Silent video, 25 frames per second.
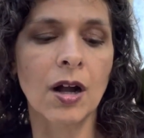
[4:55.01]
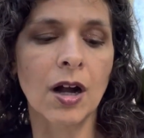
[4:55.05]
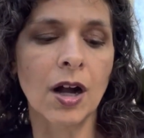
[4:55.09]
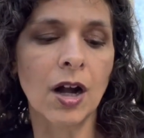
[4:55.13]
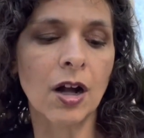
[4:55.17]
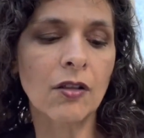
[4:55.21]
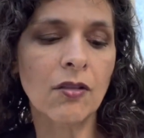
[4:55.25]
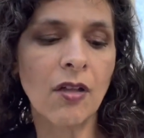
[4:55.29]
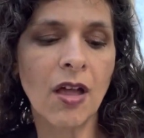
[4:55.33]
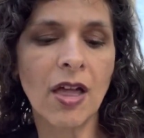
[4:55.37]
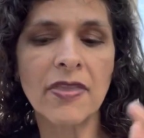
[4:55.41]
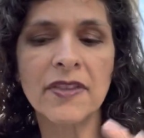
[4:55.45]

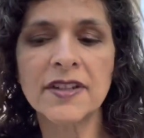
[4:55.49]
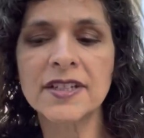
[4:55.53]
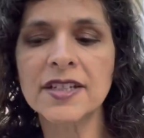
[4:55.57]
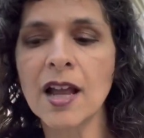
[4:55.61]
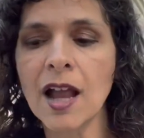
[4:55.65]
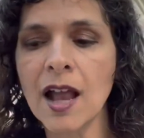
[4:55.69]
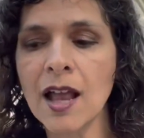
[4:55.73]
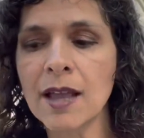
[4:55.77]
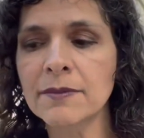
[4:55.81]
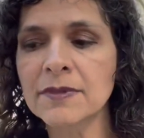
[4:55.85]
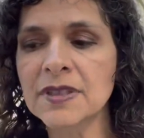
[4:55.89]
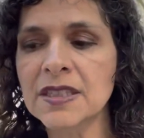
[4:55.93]
a lot of the
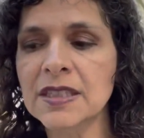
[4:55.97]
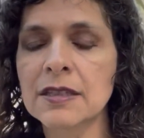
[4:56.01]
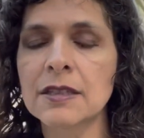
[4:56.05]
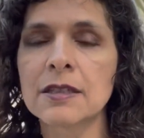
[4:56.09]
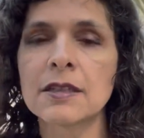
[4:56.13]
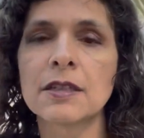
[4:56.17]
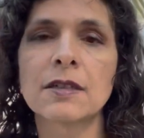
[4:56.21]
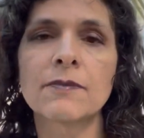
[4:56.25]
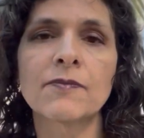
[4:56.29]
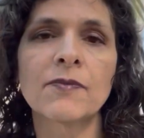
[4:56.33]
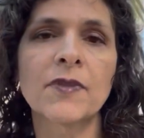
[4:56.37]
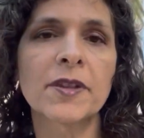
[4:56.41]
times
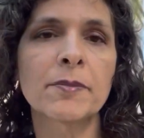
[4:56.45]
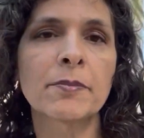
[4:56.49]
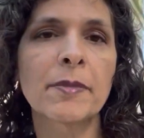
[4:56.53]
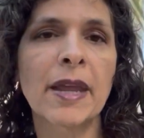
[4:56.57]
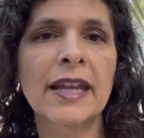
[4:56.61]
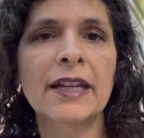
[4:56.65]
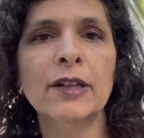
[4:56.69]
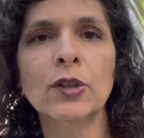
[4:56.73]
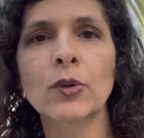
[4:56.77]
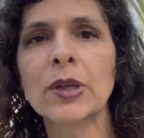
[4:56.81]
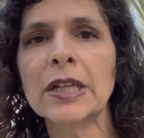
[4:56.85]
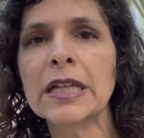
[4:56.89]
the
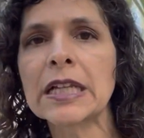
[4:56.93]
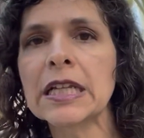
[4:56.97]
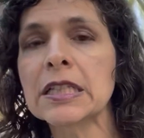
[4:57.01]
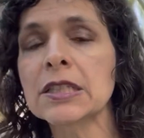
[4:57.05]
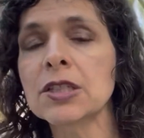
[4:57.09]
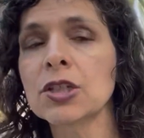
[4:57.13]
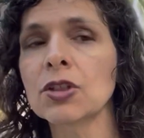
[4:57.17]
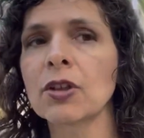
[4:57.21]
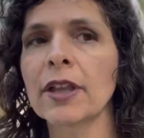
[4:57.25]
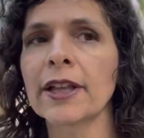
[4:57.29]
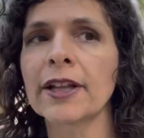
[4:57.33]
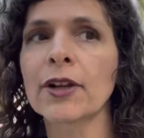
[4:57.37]
main
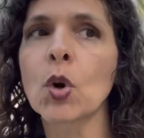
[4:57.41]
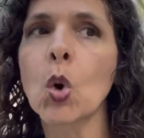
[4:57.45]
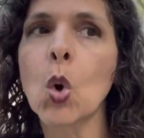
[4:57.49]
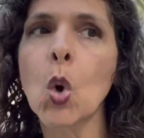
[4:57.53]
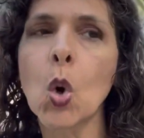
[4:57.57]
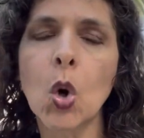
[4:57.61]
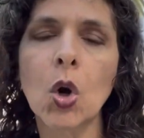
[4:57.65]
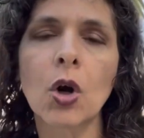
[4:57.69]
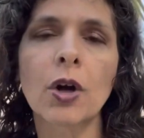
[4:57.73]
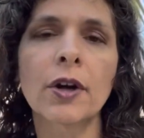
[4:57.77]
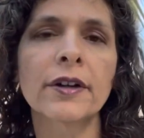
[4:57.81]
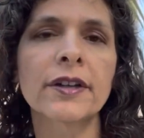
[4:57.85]
ingredients are like
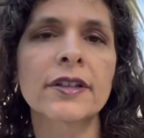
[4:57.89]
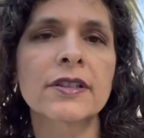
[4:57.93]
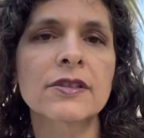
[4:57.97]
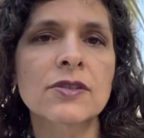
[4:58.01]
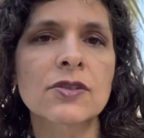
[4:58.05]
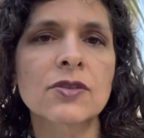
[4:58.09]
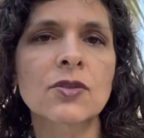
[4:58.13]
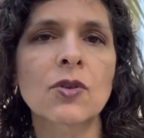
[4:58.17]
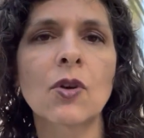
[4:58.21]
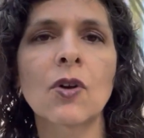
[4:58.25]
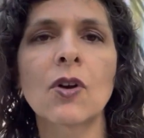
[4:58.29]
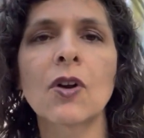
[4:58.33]
corn and
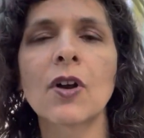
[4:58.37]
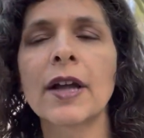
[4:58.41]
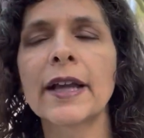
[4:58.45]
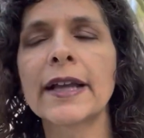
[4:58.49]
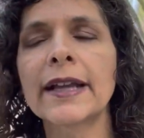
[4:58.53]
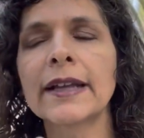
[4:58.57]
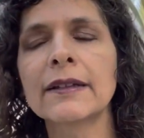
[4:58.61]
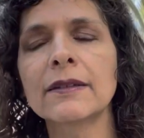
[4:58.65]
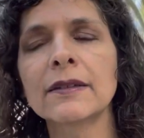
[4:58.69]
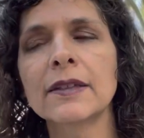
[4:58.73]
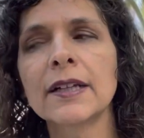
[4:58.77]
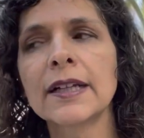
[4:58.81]
soy.